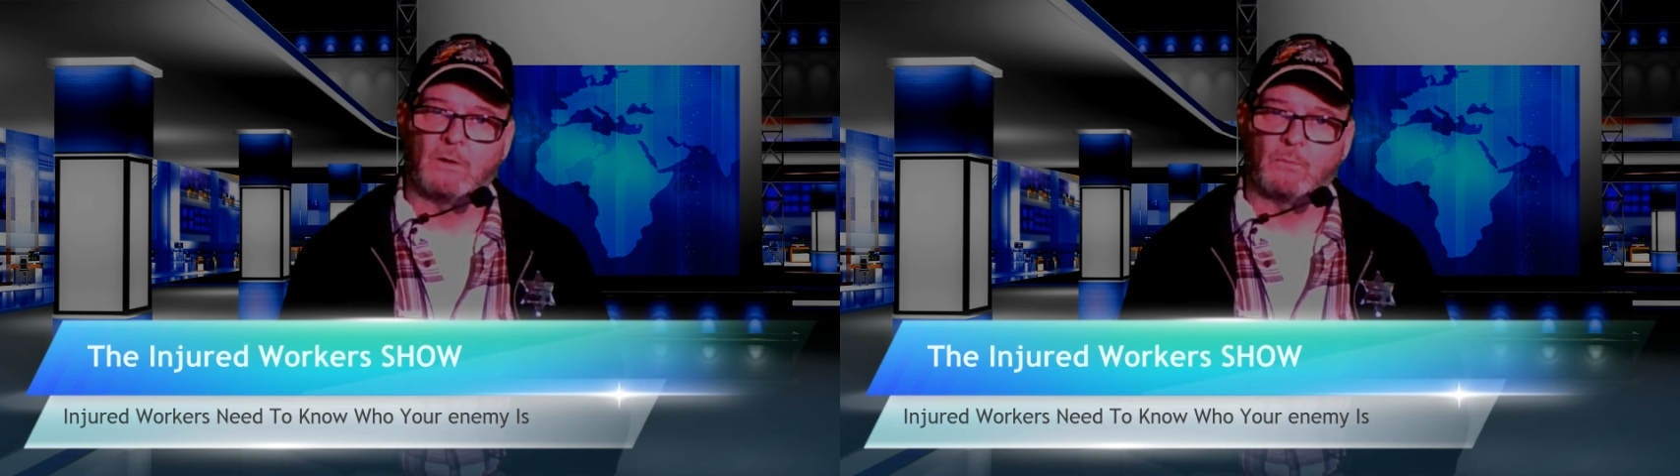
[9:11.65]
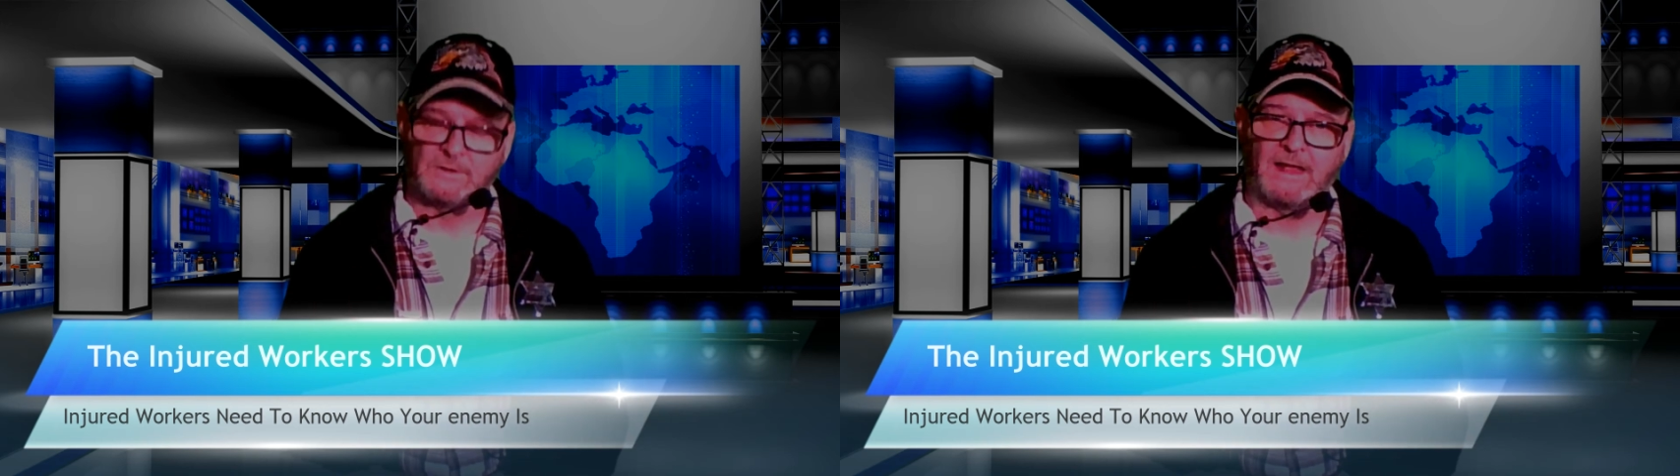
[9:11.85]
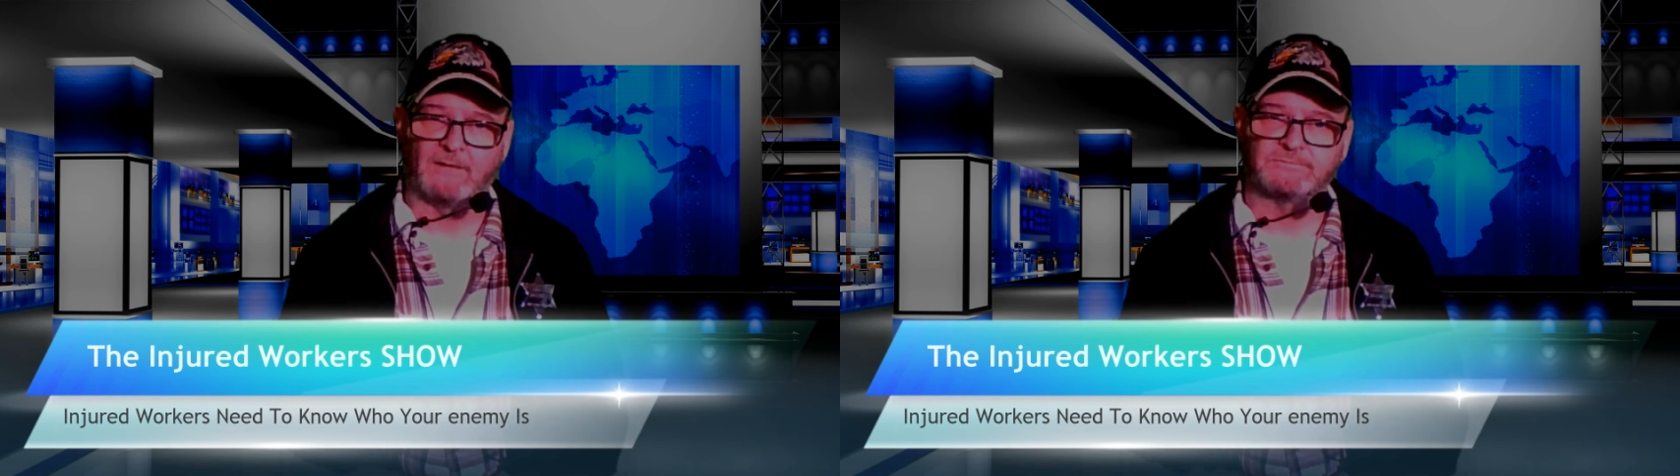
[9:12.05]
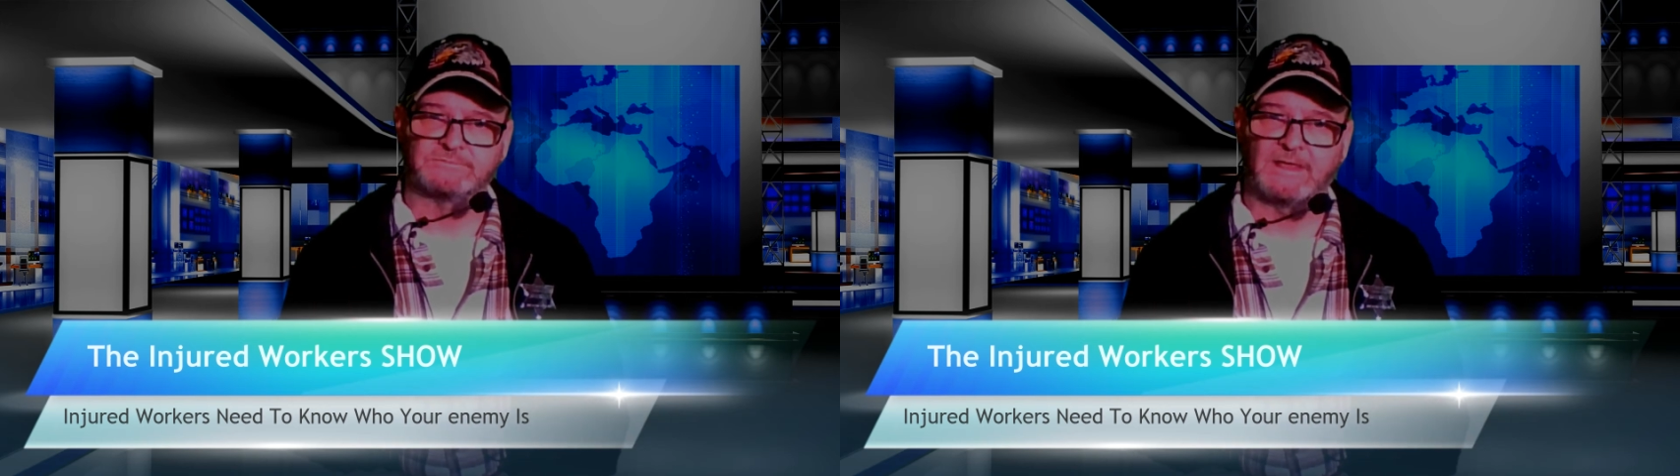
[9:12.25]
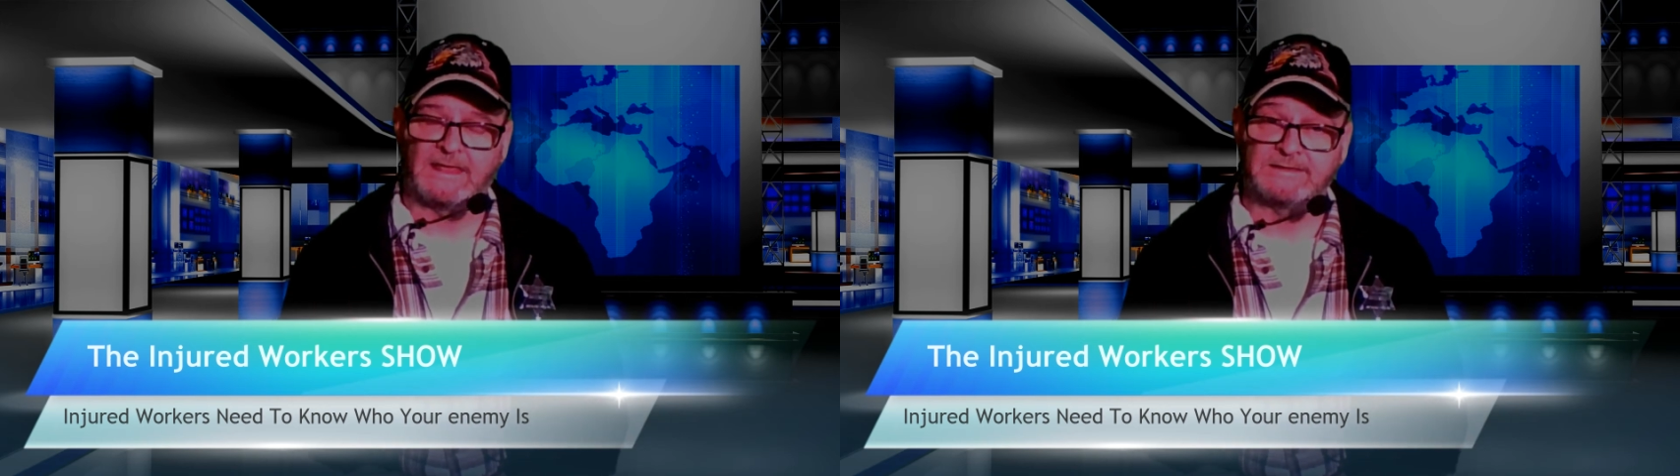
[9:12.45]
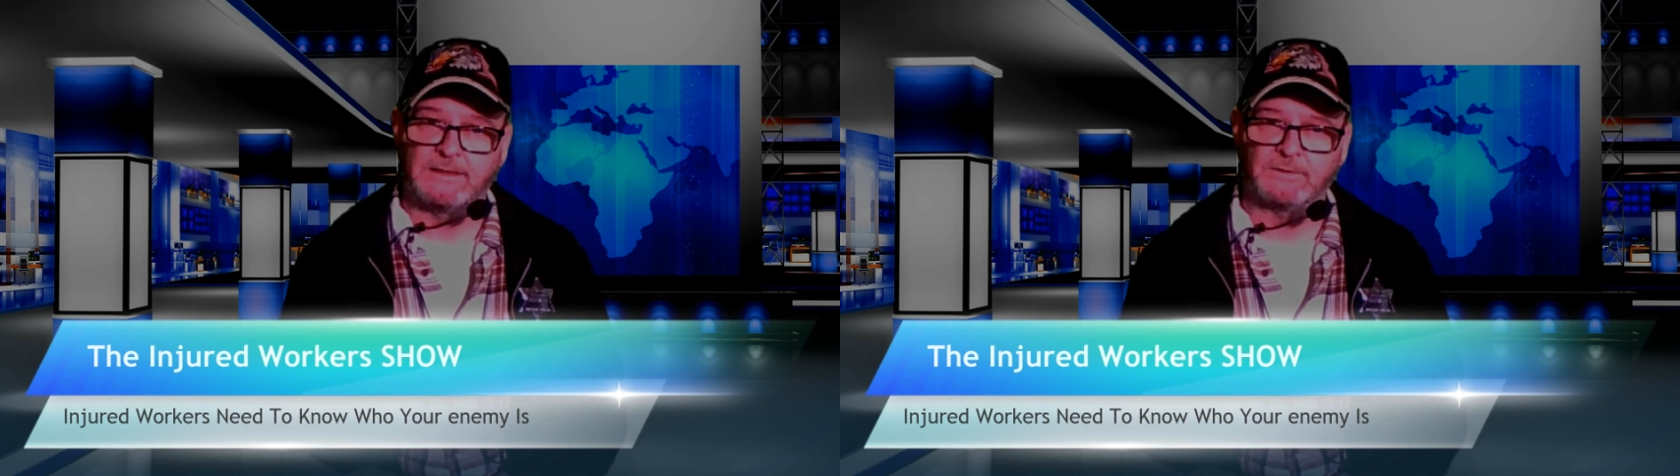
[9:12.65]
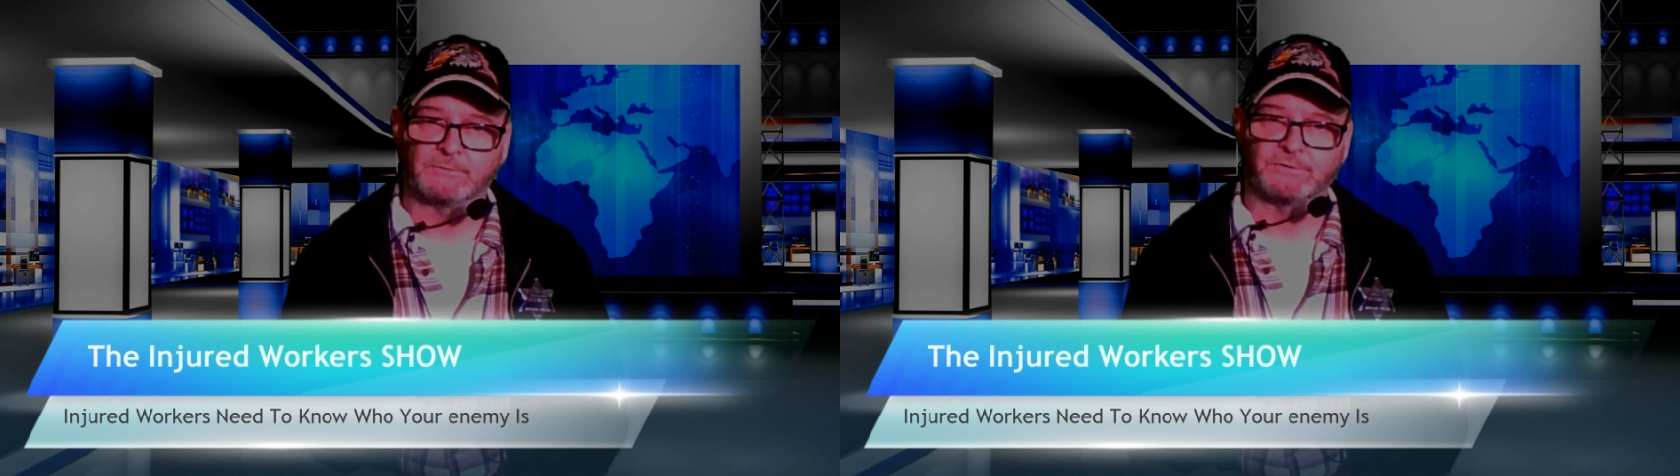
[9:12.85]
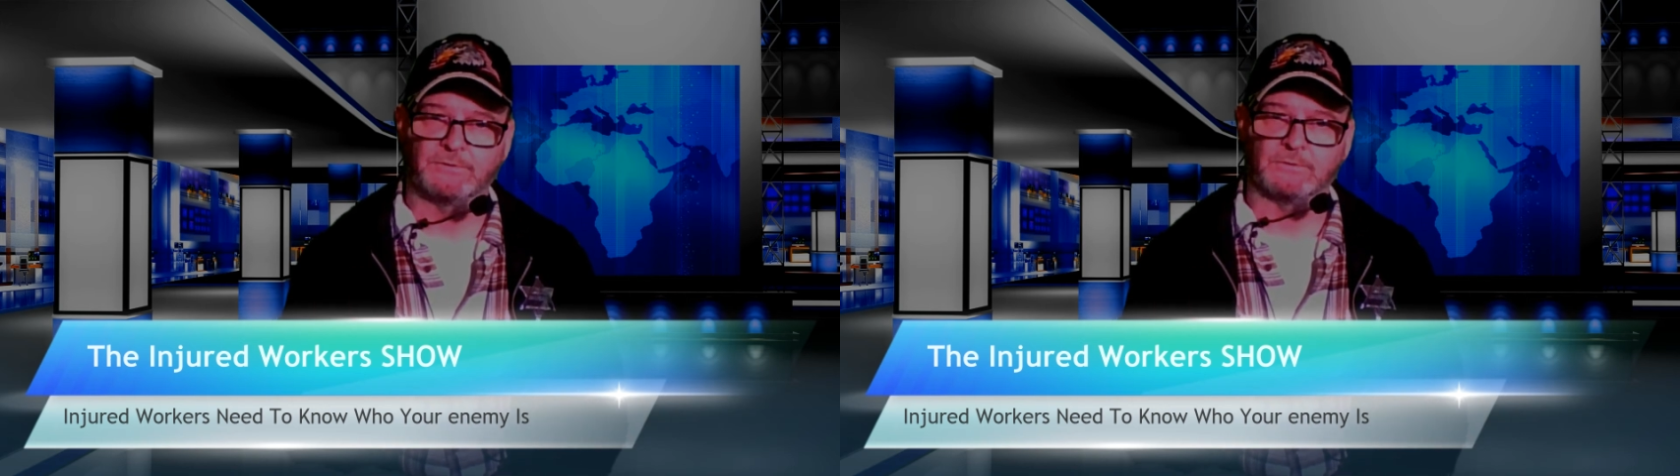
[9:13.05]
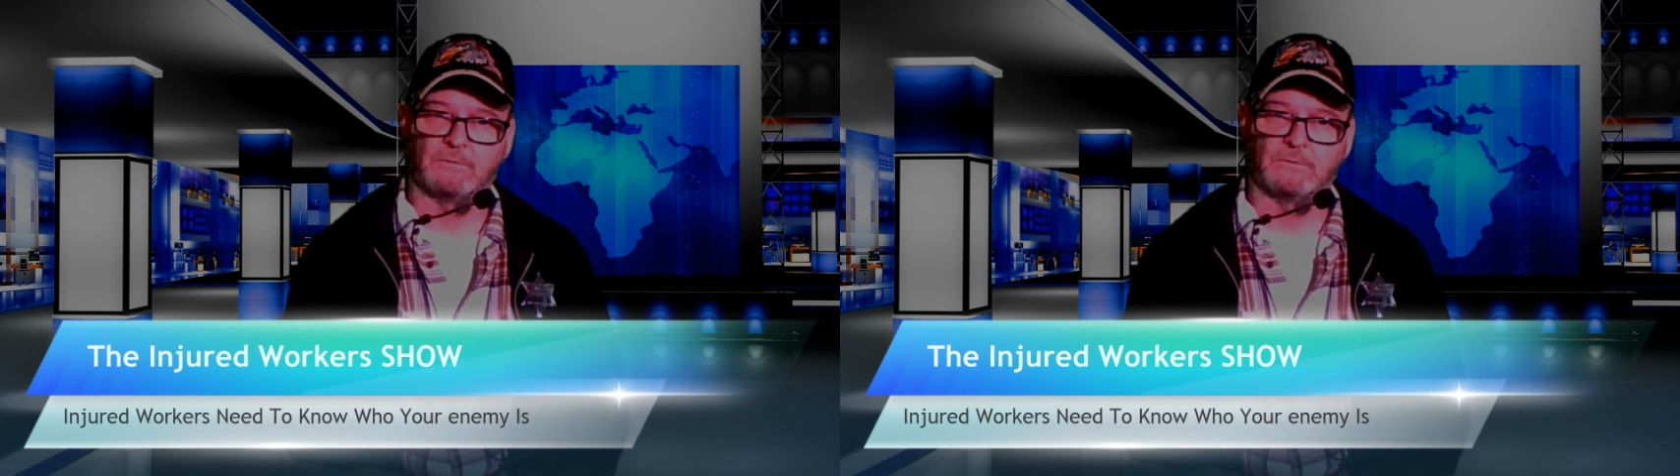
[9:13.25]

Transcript: would have to adhere to.